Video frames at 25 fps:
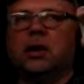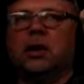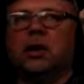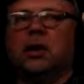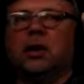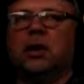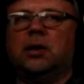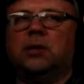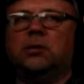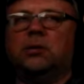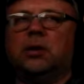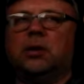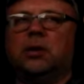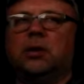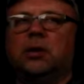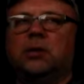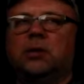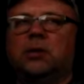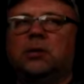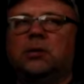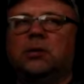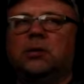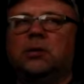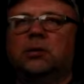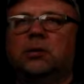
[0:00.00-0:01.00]
And we're
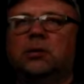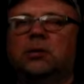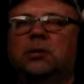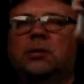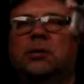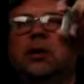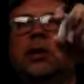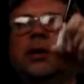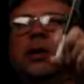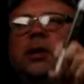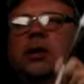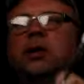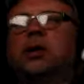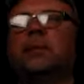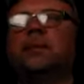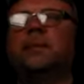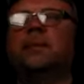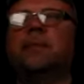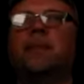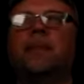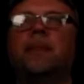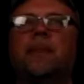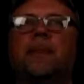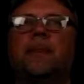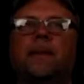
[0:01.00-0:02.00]
going to uh,
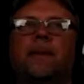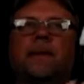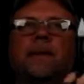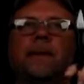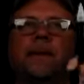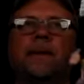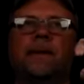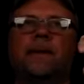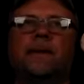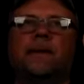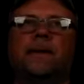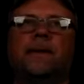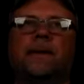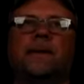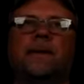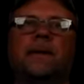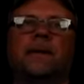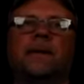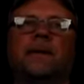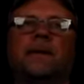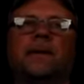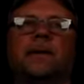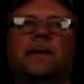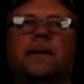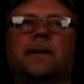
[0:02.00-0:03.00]

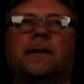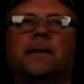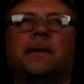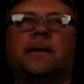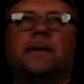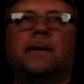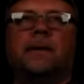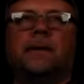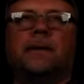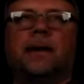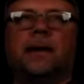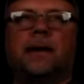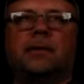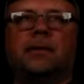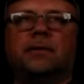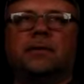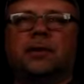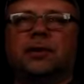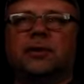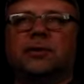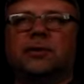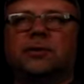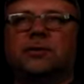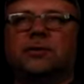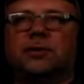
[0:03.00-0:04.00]
uh, have
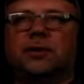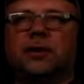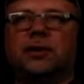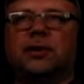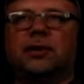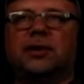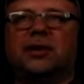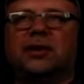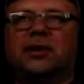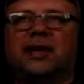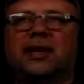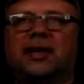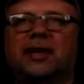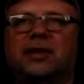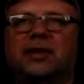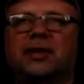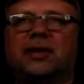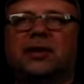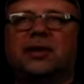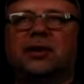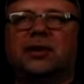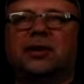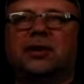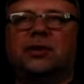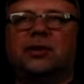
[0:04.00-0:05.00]
also at the end
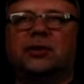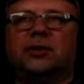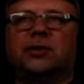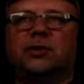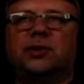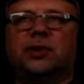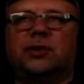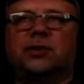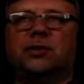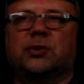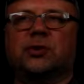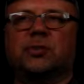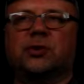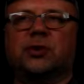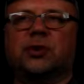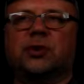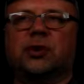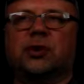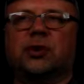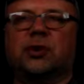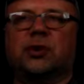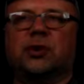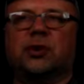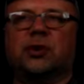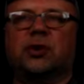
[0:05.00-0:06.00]
here is going to be
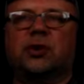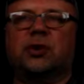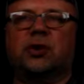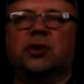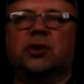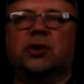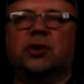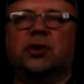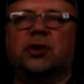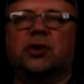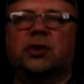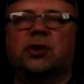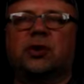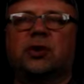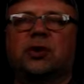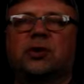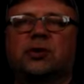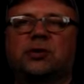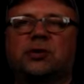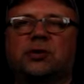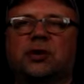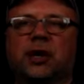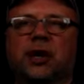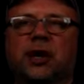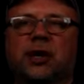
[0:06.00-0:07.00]
the
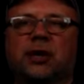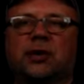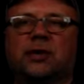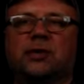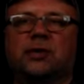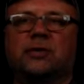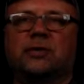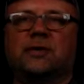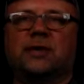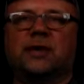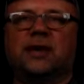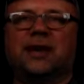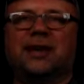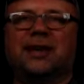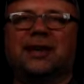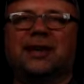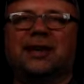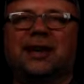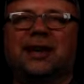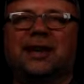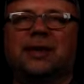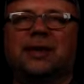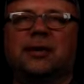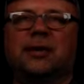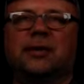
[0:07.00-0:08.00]
cosine of
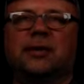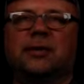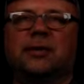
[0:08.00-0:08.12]
theta,